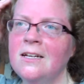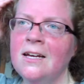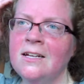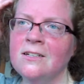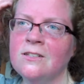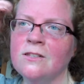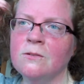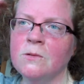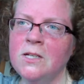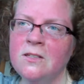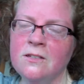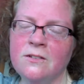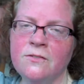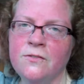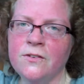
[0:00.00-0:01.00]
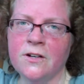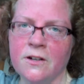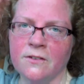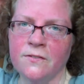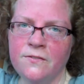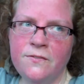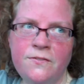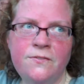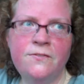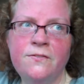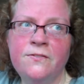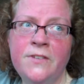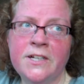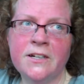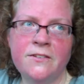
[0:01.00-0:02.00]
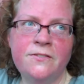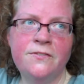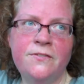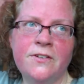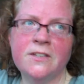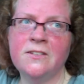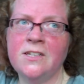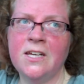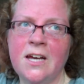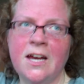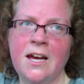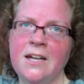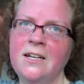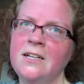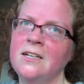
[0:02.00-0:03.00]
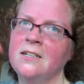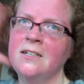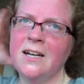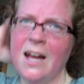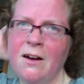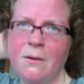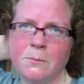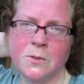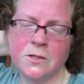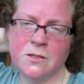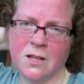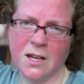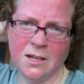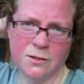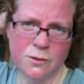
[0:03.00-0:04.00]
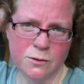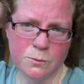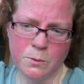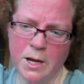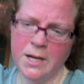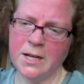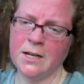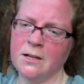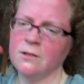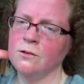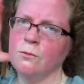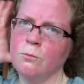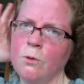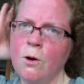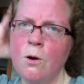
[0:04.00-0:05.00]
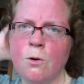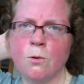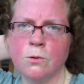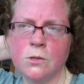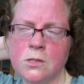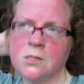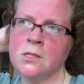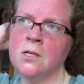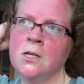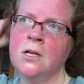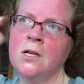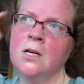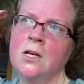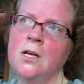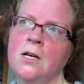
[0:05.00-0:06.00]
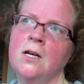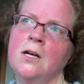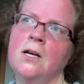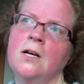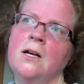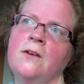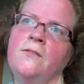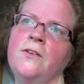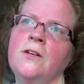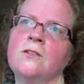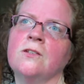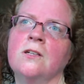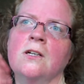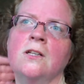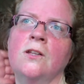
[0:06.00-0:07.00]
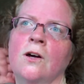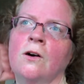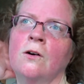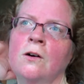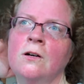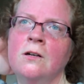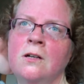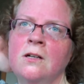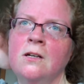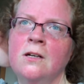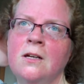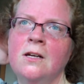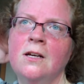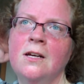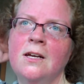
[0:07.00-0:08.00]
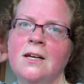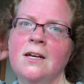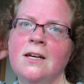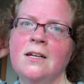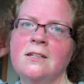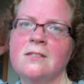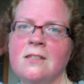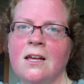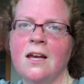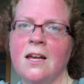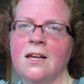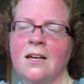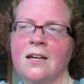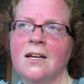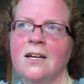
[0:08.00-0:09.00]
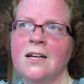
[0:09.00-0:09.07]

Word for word: Hence the reason for a very fuzzy head. Now I'm just like sweating. Gross. Feels good though it's like